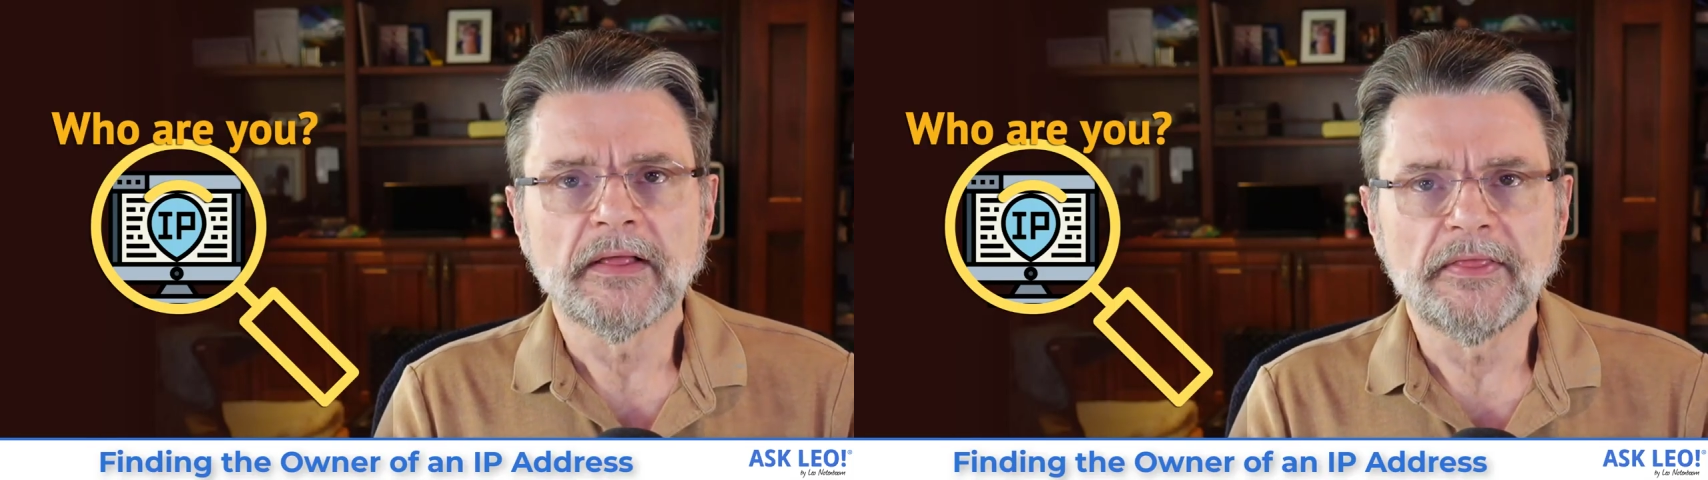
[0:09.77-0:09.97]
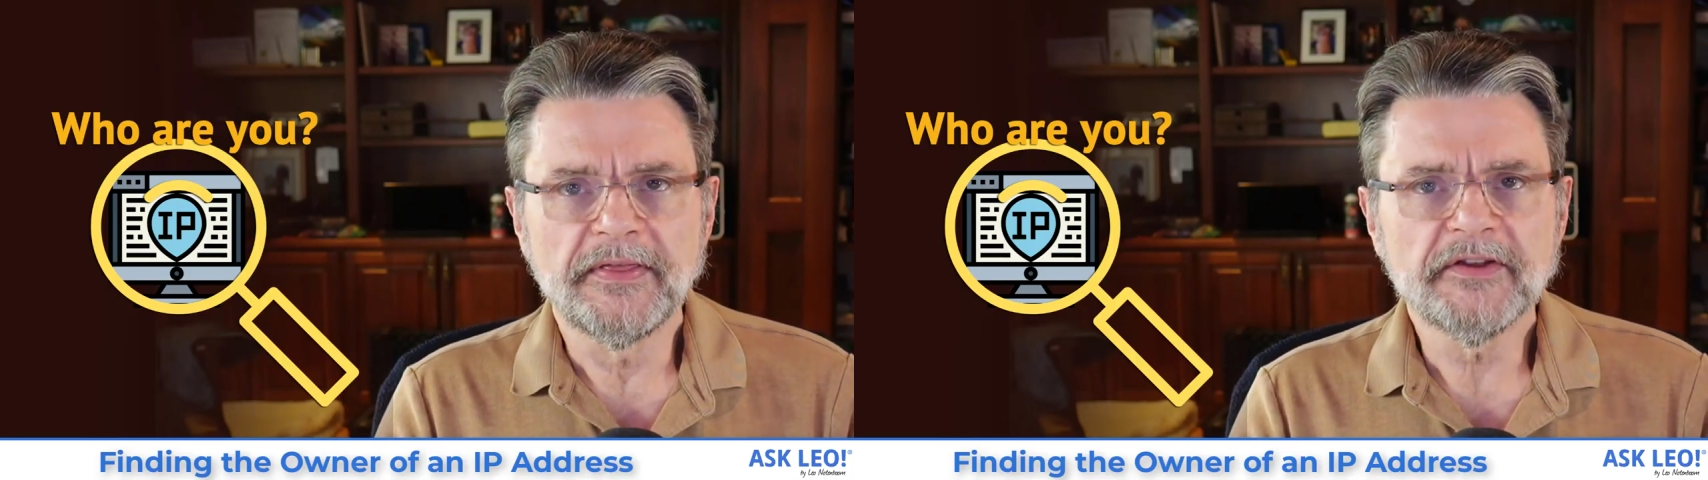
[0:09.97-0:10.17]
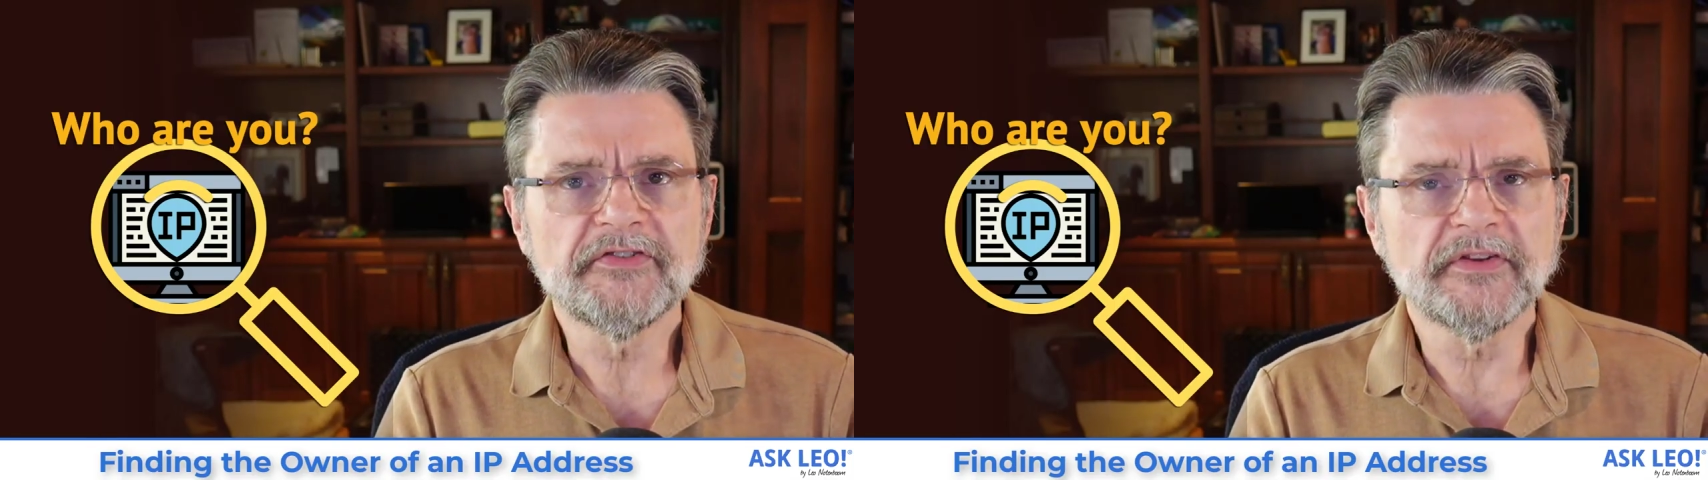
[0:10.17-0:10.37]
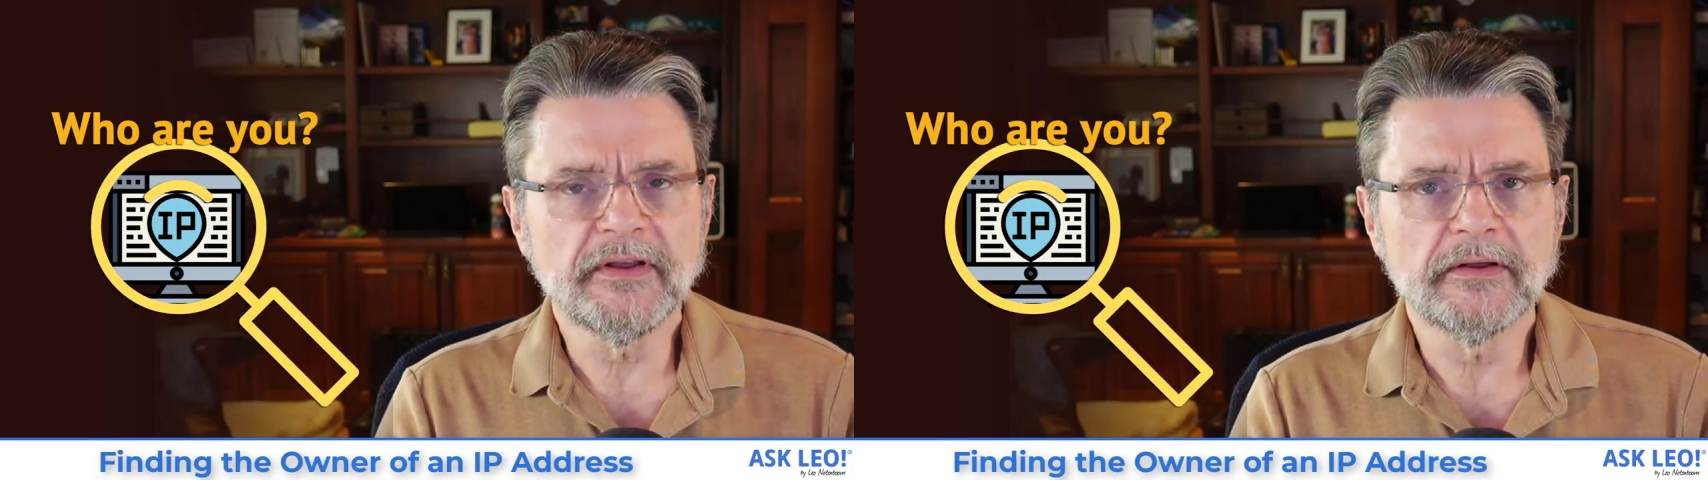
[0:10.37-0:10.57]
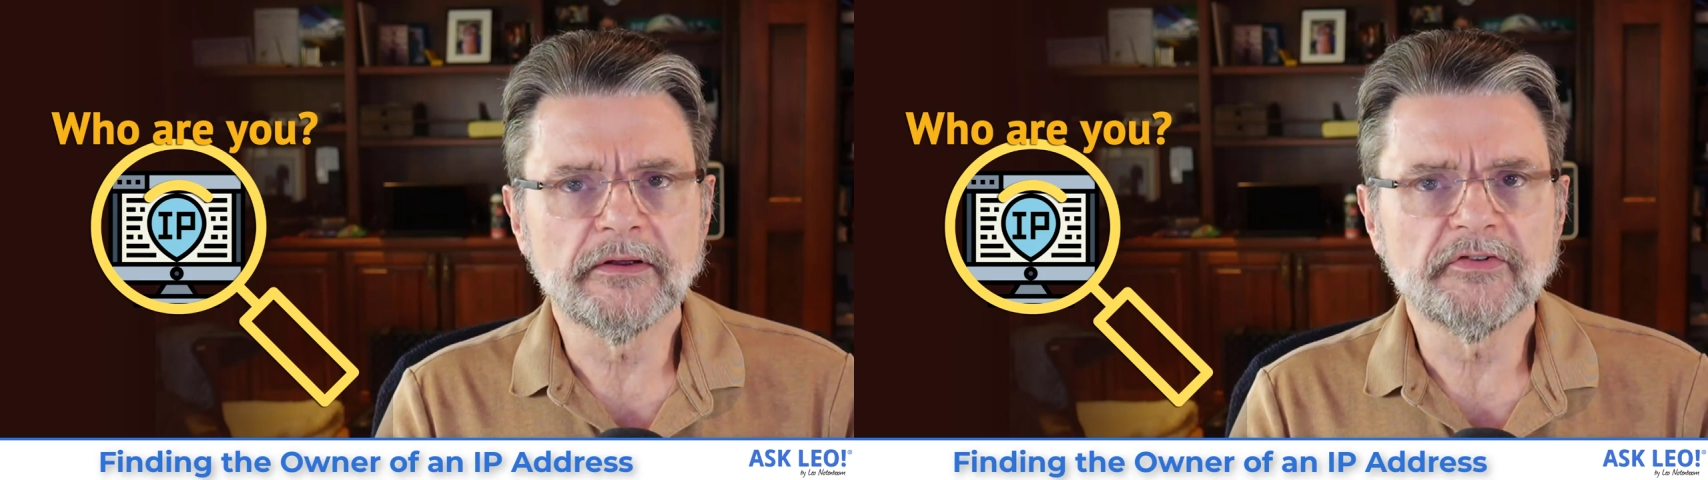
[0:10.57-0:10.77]
This
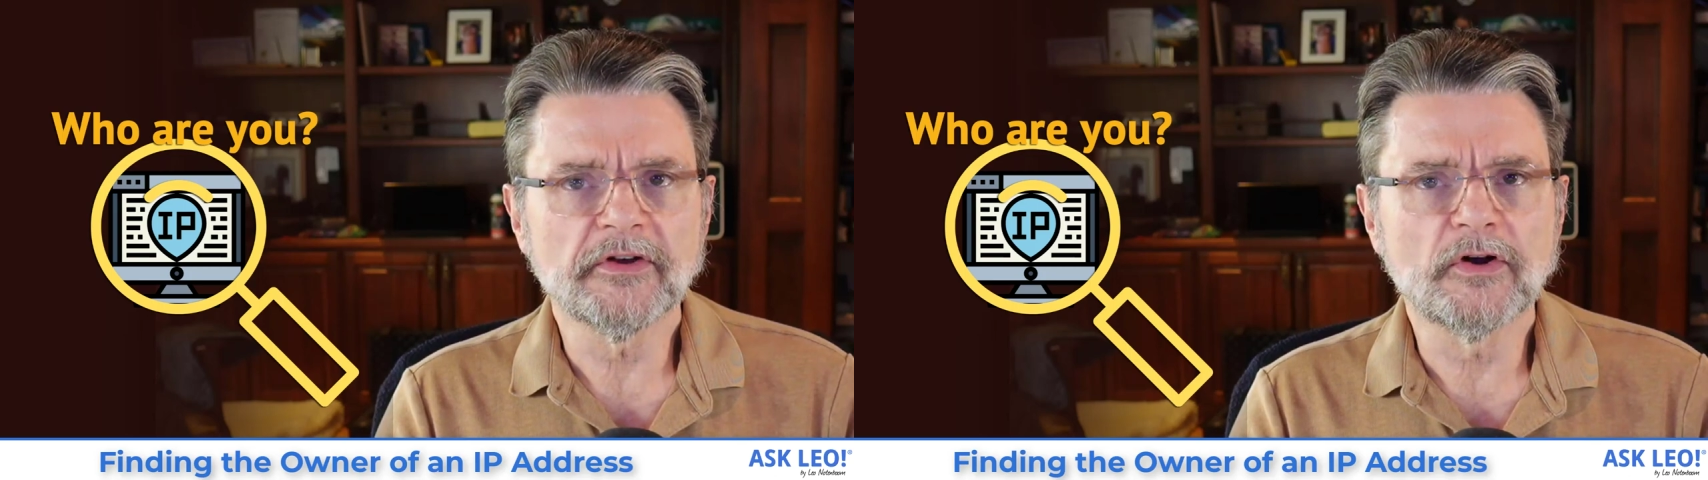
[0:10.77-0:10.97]
is a